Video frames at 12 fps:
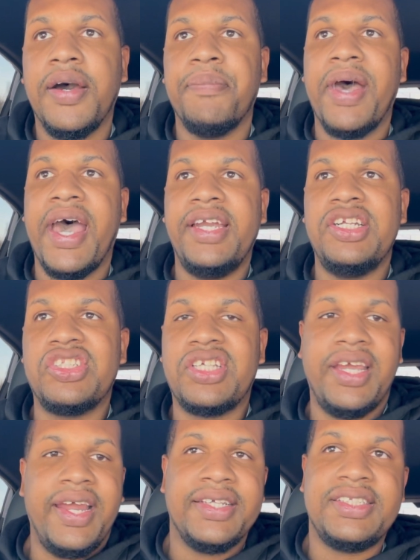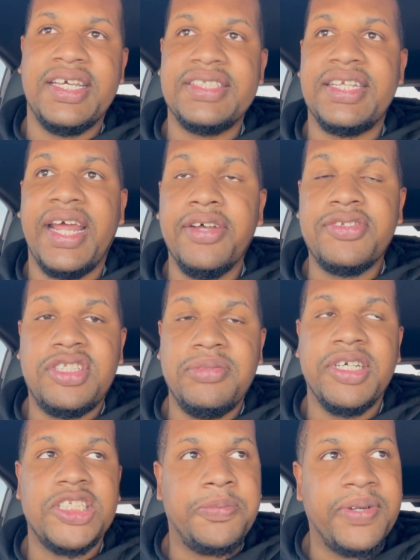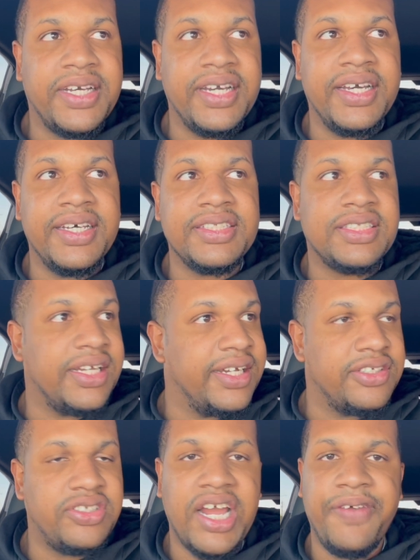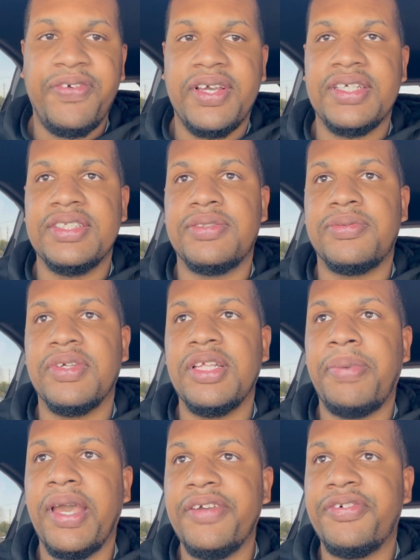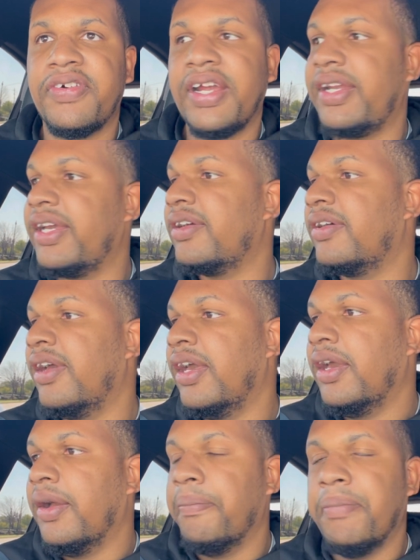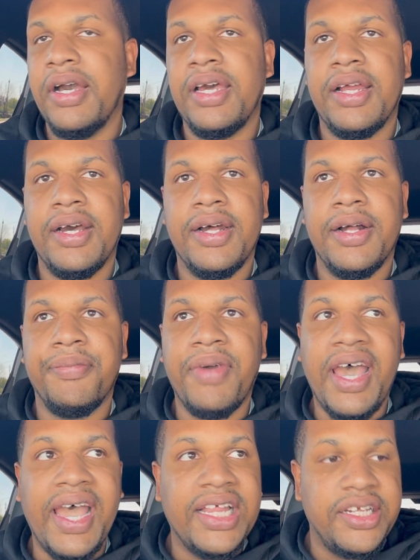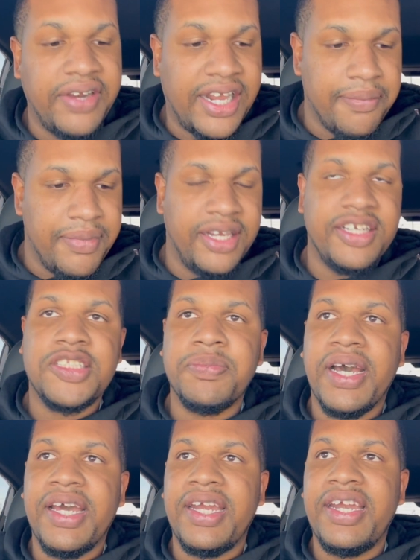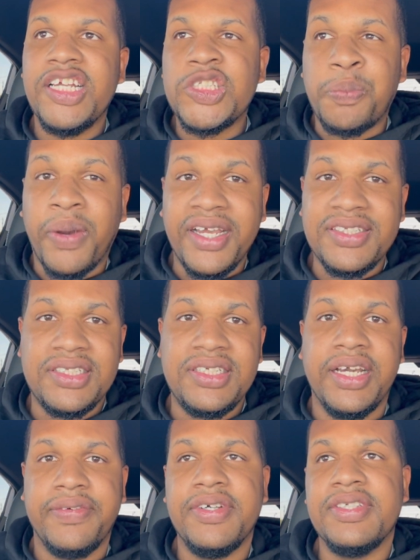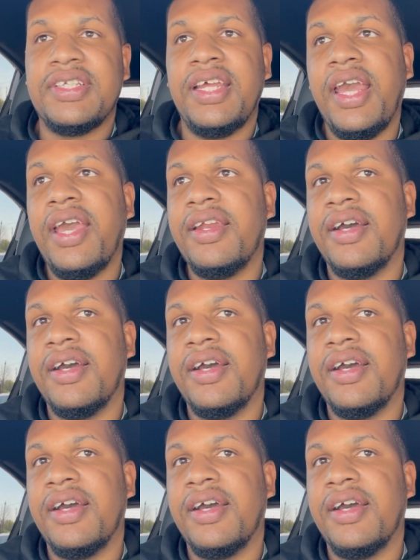I just cannot test it out too much because traffic is really painful right now. But I highly recommend this mod. It is pricey, I will say that.